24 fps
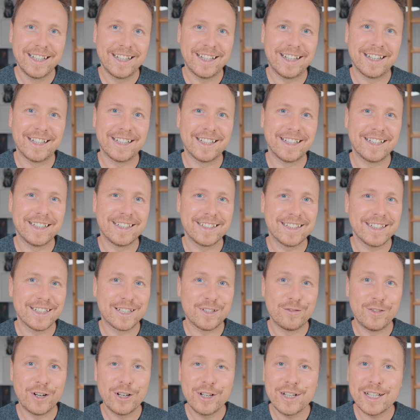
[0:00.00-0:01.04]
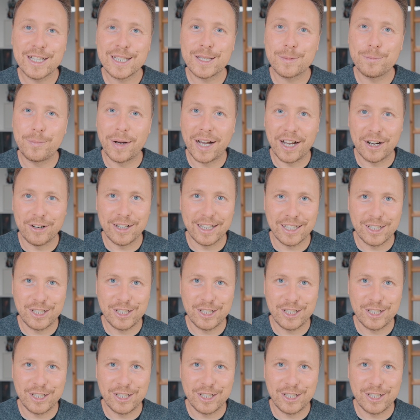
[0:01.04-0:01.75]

and it's very inspiring